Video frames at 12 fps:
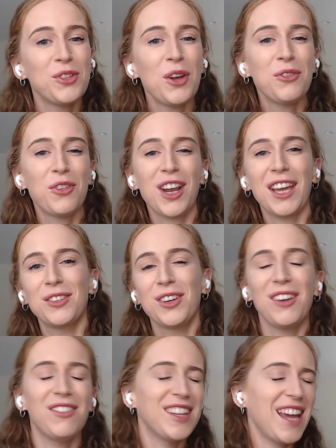don't forget to
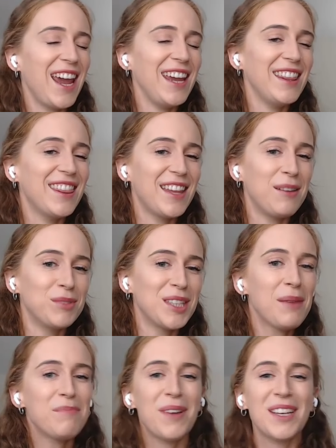give it a thumbs
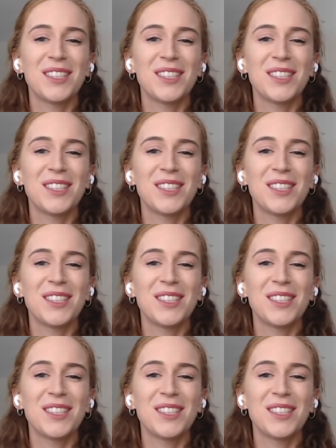up,